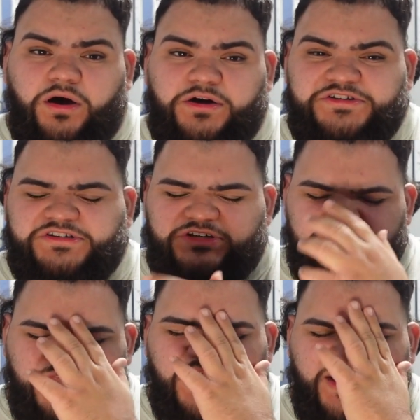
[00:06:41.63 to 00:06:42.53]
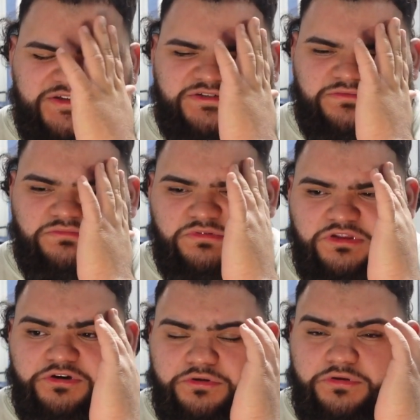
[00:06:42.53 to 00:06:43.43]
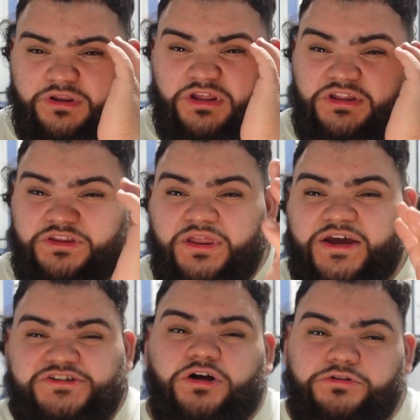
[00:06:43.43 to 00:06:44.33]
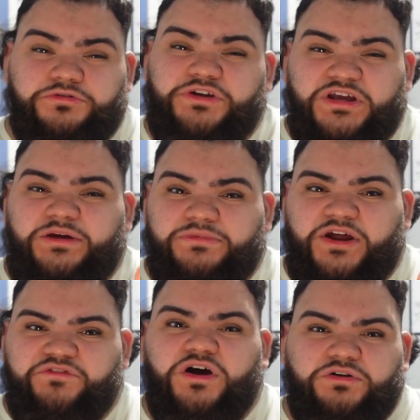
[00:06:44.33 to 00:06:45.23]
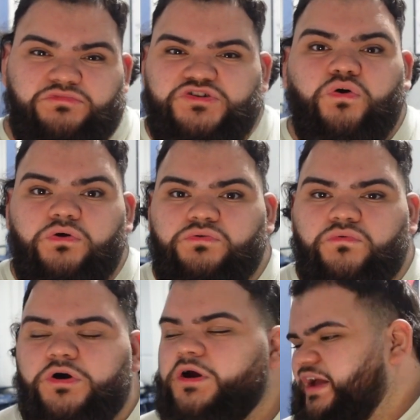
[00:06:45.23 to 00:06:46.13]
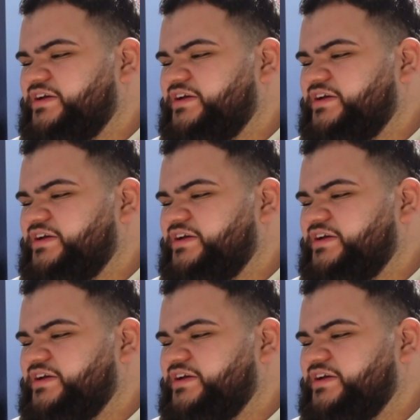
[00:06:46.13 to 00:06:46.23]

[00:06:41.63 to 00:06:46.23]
Honestly, the last Call of Duty game that I've gotten was Cold War.